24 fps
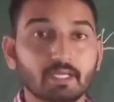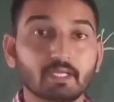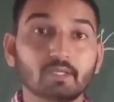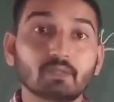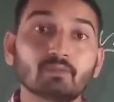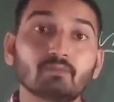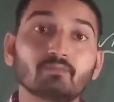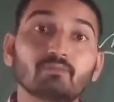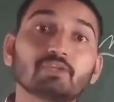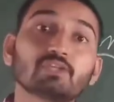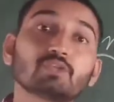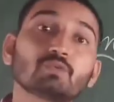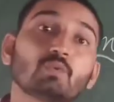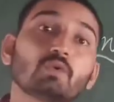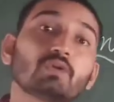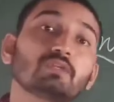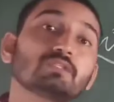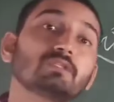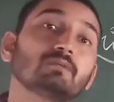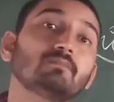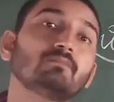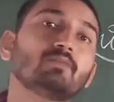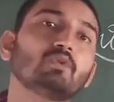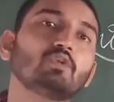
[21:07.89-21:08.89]
and which
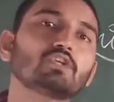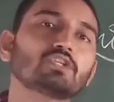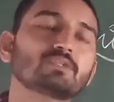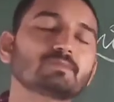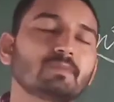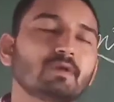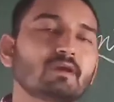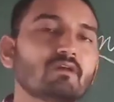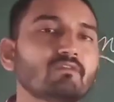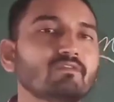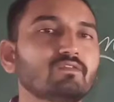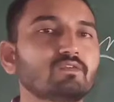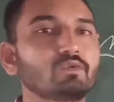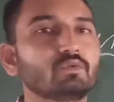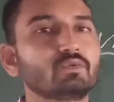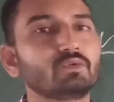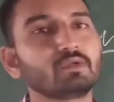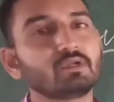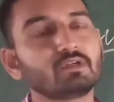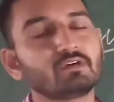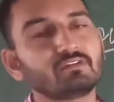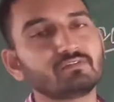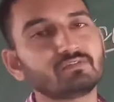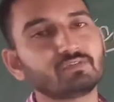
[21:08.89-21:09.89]
was the most
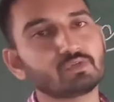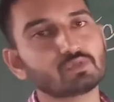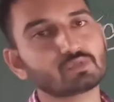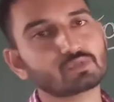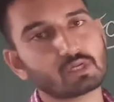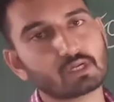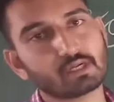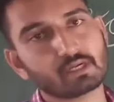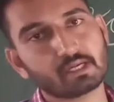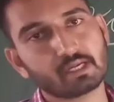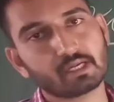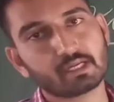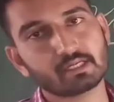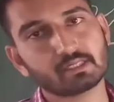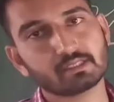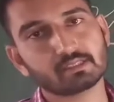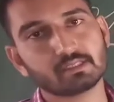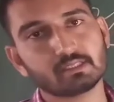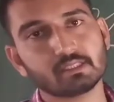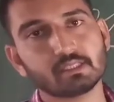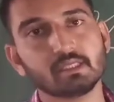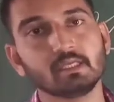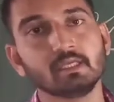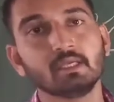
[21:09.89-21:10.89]
powerful ruler of Kushan
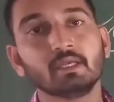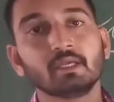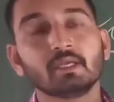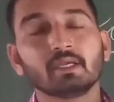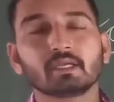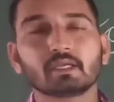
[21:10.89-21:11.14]
dynasty,